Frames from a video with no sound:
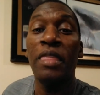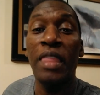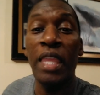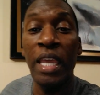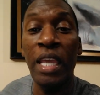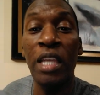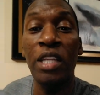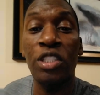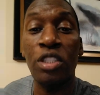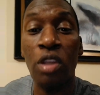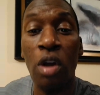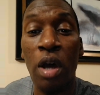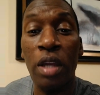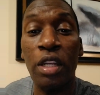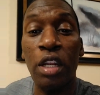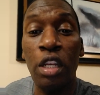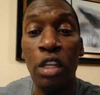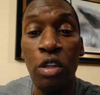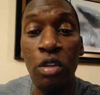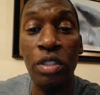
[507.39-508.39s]
Things
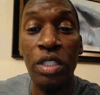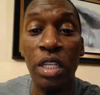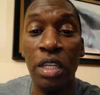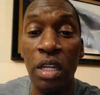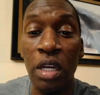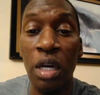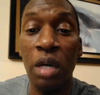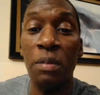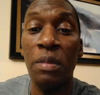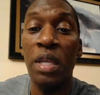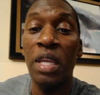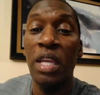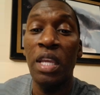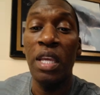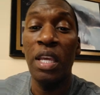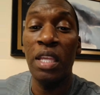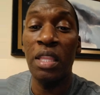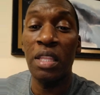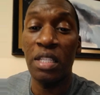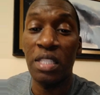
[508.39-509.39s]
started to loosen
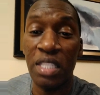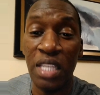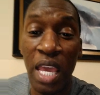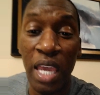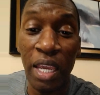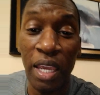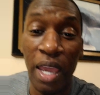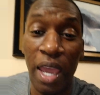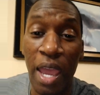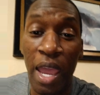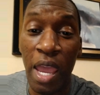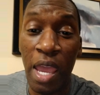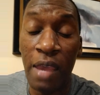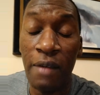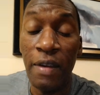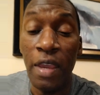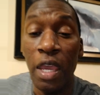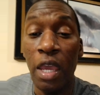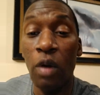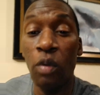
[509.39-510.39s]
up in the second half.
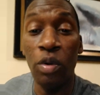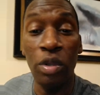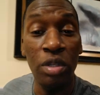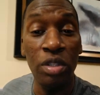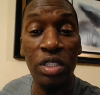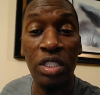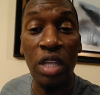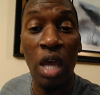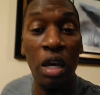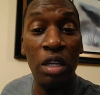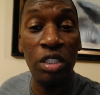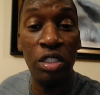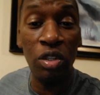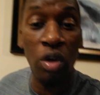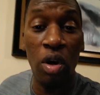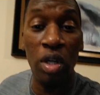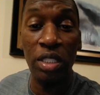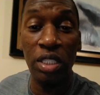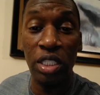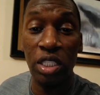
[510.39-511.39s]
And when you saw
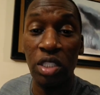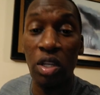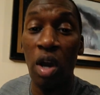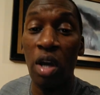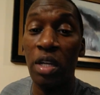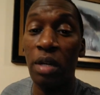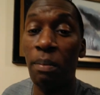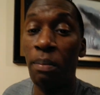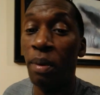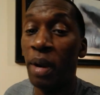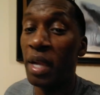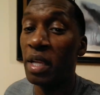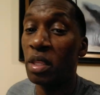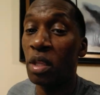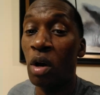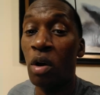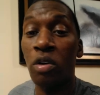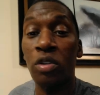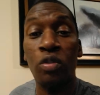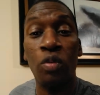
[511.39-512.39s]
Georgia start to break
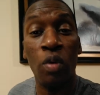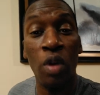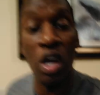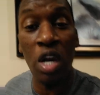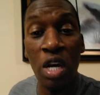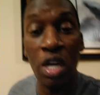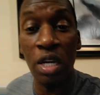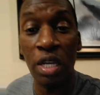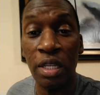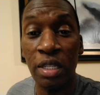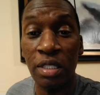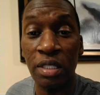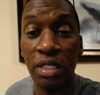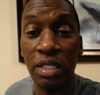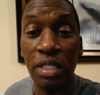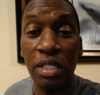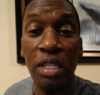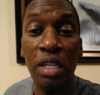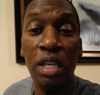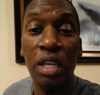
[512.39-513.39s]
those
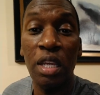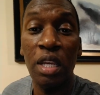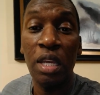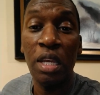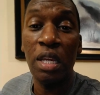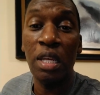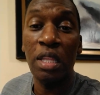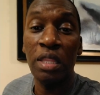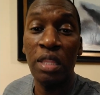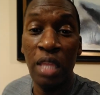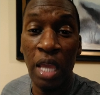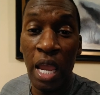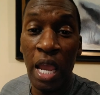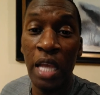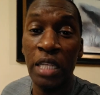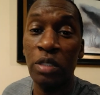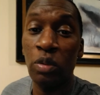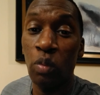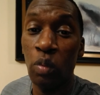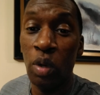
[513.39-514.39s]
runs,
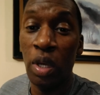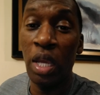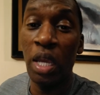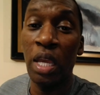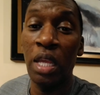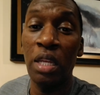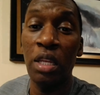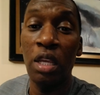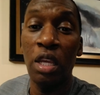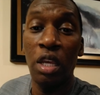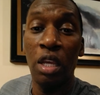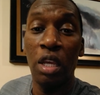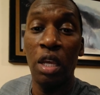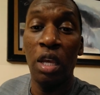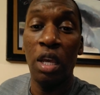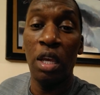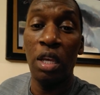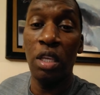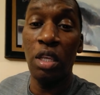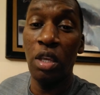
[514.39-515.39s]
that's when,
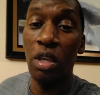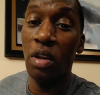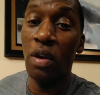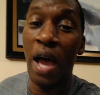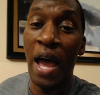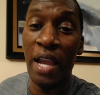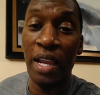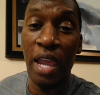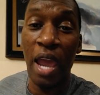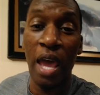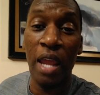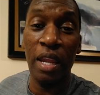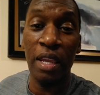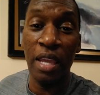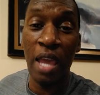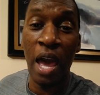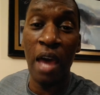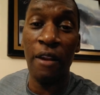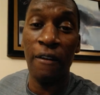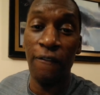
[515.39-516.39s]
I kind of
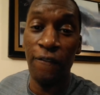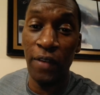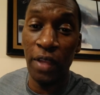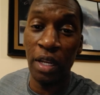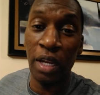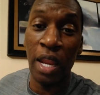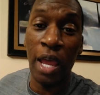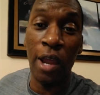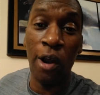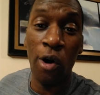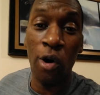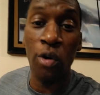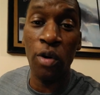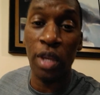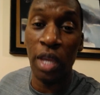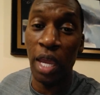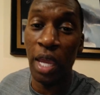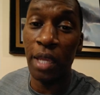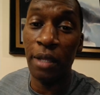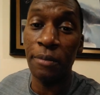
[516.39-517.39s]
got a feeling like,
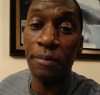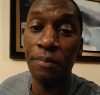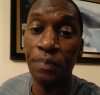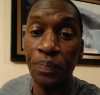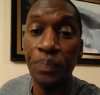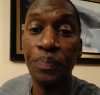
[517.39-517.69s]
okay,